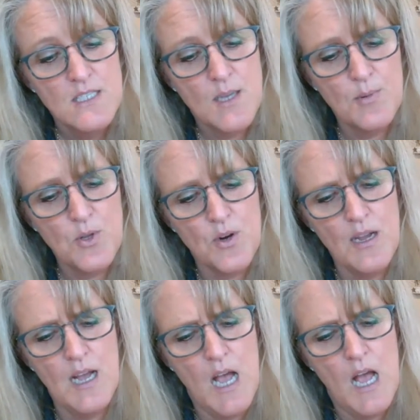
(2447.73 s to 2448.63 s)

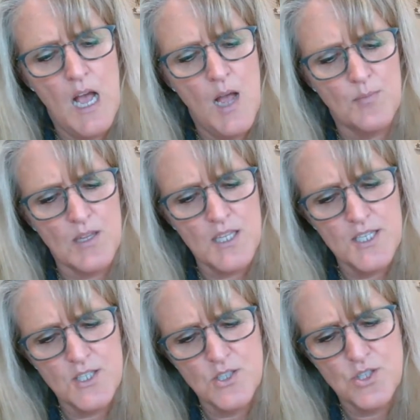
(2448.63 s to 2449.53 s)
Dumbledore
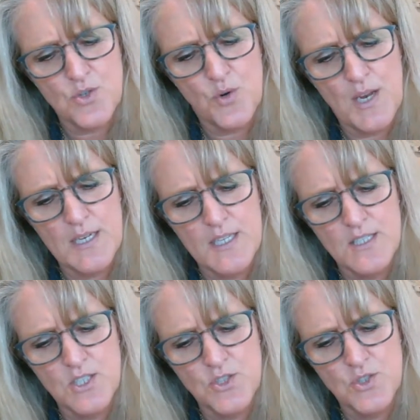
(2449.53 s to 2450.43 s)
cleared his throat and
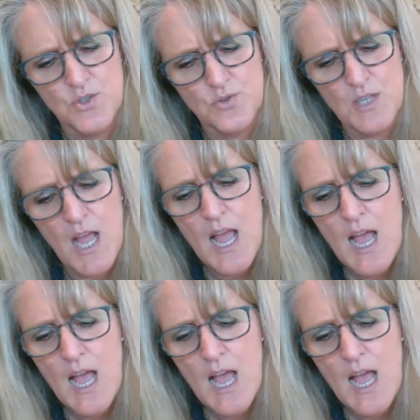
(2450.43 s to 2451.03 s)
continued,